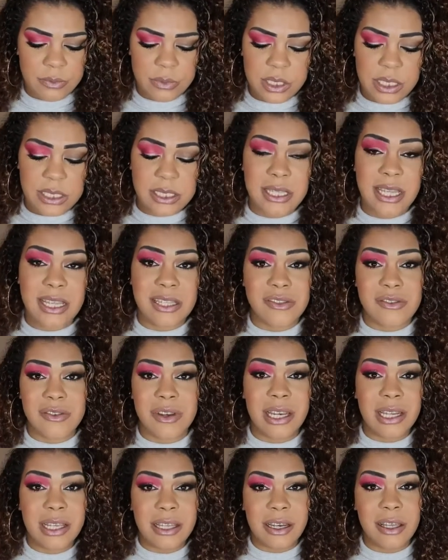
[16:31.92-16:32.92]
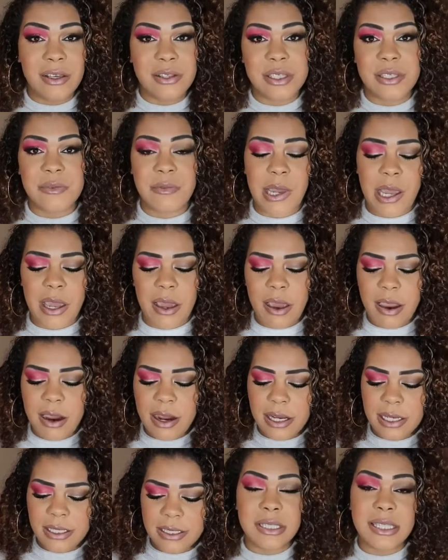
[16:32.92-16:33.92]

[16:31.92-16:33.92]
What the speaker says: That stands really close to my heart,